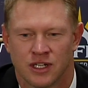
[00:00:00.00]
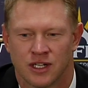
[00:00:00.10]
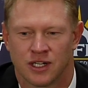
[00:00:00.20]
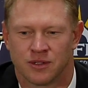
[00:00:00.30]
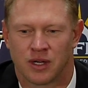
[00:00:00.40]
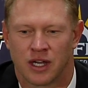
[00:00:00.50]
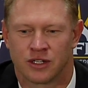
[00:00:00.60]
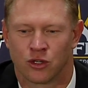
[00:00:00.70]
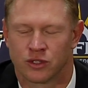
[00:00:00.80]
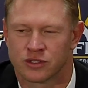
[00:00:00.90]
I
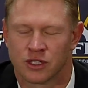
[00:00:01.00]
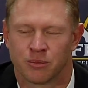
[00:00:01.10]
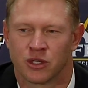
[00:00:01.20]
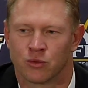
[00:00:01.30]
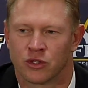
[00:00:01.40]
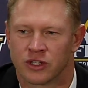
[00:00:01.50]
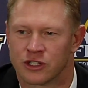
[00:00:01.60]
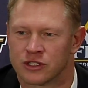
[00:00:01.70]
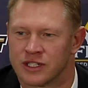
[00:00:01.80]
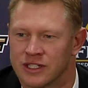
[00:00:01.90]
know it's going to be a really
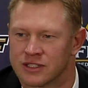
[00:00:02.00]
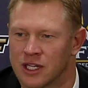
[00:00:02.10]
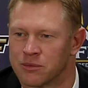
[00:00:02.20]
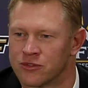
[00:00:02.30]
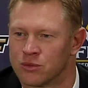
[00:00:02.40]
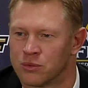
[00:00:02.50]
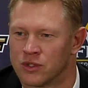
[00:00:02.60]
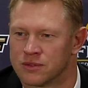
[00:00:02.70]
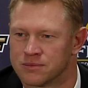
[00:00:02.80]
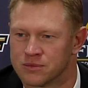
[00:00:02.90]
entertaining type of
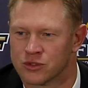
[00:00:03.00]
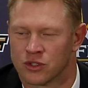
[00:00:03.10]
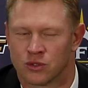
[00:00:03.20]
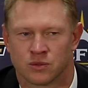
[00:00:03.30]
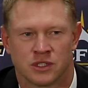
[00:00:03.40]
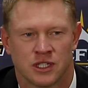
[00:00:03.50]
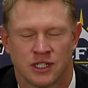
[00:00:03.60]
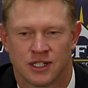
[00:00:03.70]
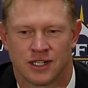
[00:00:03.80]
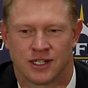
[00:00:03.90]
football. So.
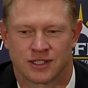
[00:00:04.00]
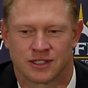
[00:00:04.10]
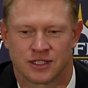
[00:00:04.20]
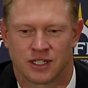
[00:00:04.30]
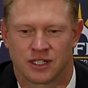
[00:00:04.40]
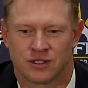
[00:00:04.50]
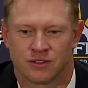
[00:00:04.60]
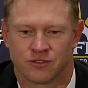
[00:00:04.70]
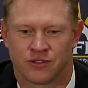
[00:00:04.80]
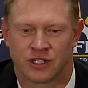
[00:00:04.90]

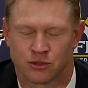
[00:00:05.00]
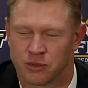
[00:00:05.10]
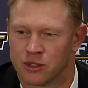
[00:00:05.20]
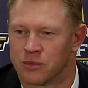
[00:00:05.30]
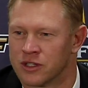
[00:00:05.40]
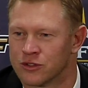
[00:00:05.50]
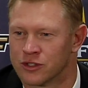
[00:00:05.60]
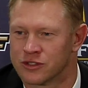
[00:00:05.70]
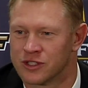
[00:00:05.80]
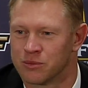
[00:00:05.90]
Fans better buckle
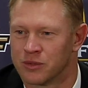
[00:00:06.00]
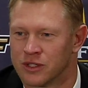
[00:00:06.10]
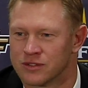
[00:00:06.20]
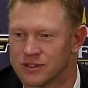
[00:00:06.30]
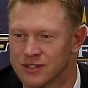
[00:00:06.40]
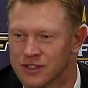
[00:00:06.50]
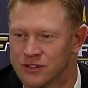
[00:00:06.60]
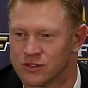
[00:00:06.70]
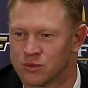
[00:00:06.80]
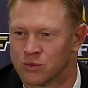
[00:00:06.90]
their seatbelt
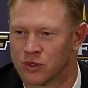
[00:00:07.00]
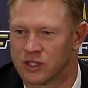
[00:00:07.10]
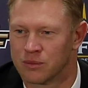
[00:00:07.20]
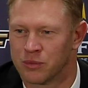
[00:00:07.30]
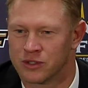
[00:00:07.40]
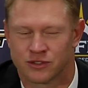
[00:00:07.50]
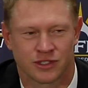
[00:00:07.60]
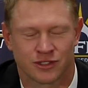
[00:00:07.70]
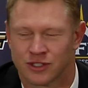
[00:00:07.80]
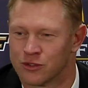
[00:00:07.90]
because we're going to punch the
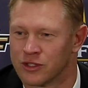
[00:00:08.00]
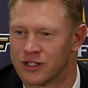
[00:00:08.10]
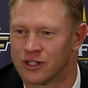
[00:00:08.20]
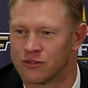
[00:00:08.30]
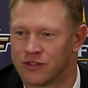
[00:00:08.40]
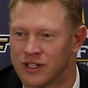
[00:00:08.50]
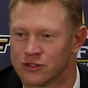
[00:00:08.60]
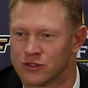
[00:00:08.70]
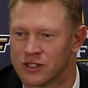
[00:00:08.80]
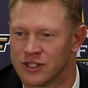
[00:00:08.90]
accelerator and go
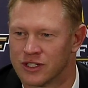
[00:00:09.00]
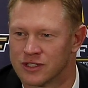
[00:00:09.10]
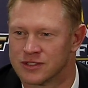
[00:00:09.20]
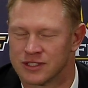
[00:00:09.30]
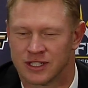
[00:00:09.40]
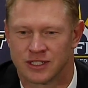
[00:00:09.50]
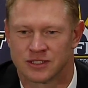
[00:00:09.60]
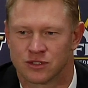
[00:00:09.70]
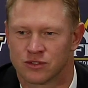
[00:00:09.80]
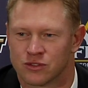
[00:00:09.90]
fast around here,
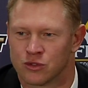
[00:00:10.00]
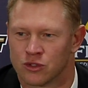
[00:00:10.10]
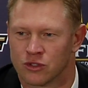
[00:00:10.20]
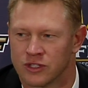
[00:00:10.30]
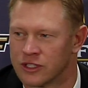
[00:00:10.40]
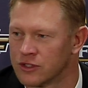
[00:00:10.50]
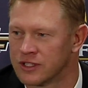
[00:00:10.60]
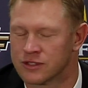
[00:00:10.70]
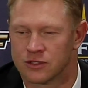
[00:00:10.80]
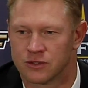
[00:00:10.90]
and sooner or later
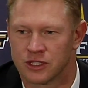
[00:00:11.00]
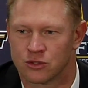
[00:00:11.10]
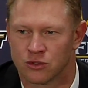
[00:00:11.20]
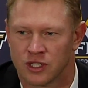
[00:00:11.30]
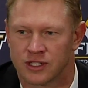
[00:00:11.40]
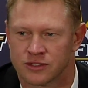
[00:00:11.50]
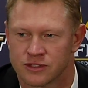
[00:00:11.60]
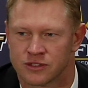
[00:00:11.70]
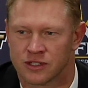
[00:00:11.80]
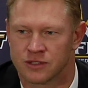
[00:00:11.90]
that's going to lead to a lot of
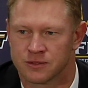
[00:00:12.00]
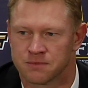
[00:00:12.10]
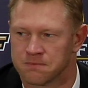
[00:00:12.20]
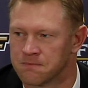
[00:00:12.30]
success.